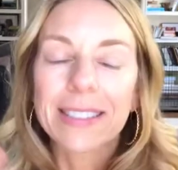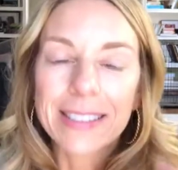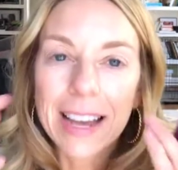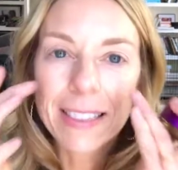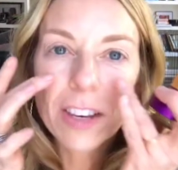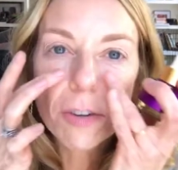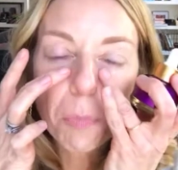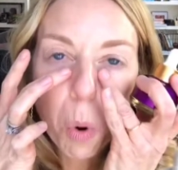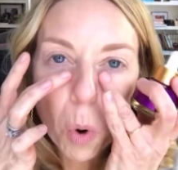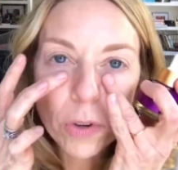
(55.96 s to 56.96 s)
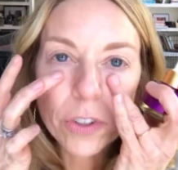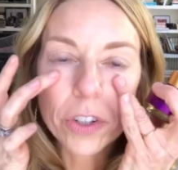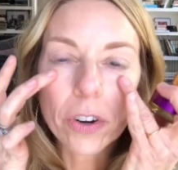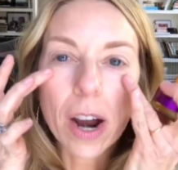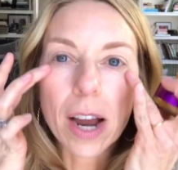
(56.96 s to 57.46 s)
It's not that you have pores
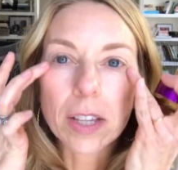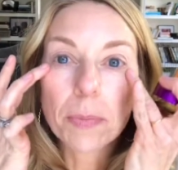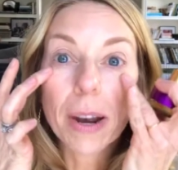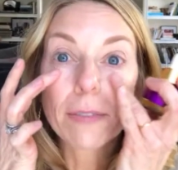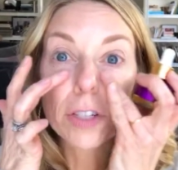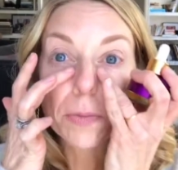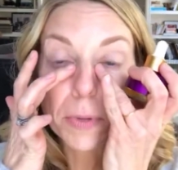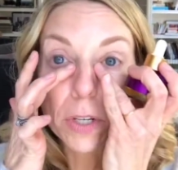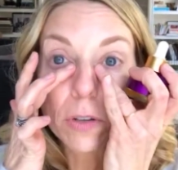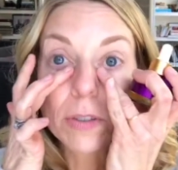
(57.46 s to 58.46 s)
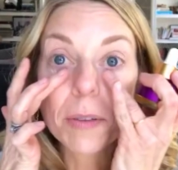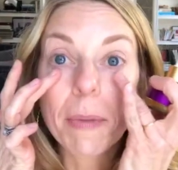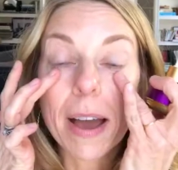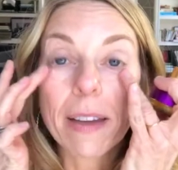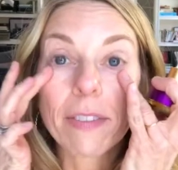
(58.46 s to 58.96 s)
under your eyes, but I've just been using
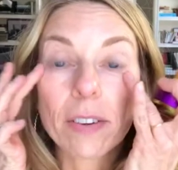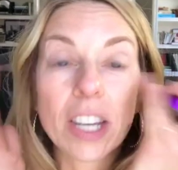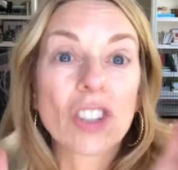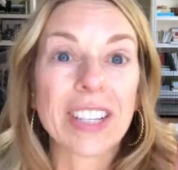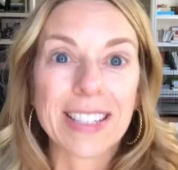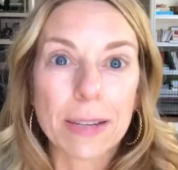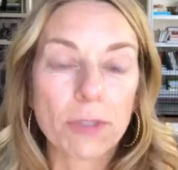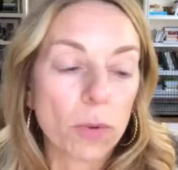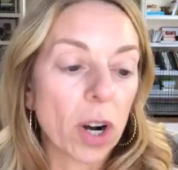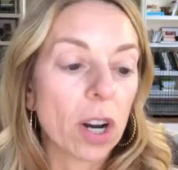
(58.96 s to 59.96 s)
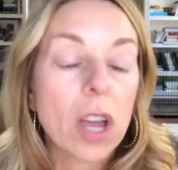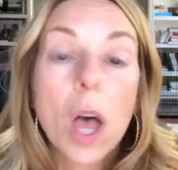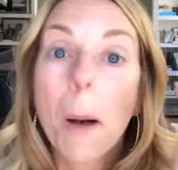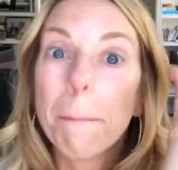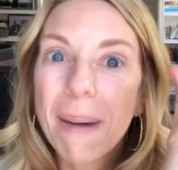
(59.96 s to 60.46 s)
my foundation that seems to work.
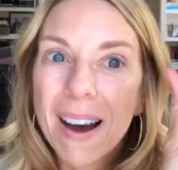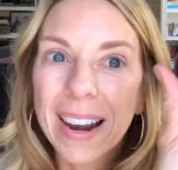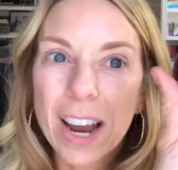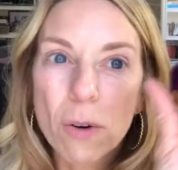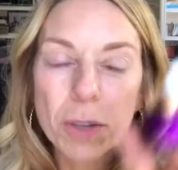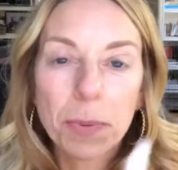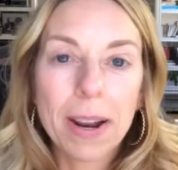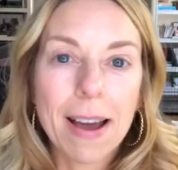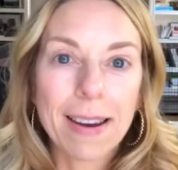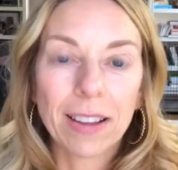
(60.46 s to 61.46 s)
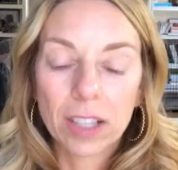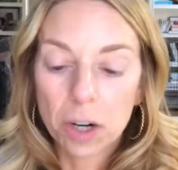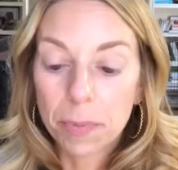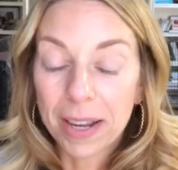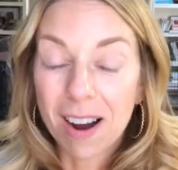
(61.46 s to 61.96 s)
But I always put on a
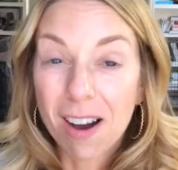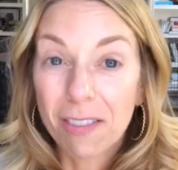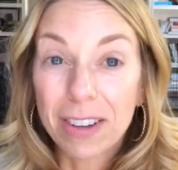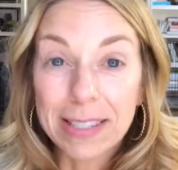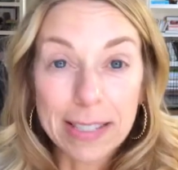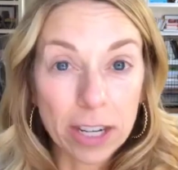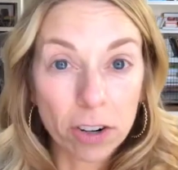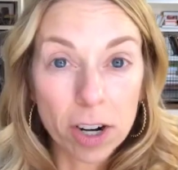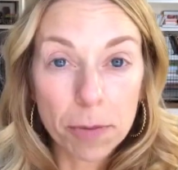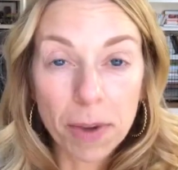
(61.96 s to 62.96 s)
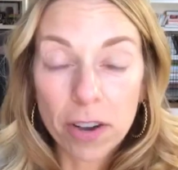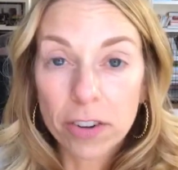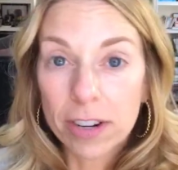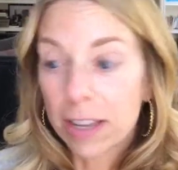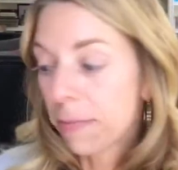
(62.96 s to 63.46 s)
little bit of a serum
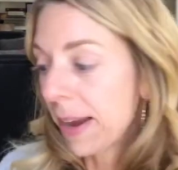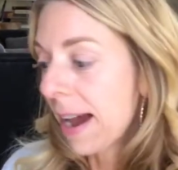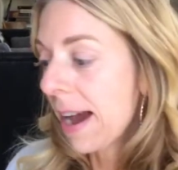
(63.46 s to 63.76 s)
underneath my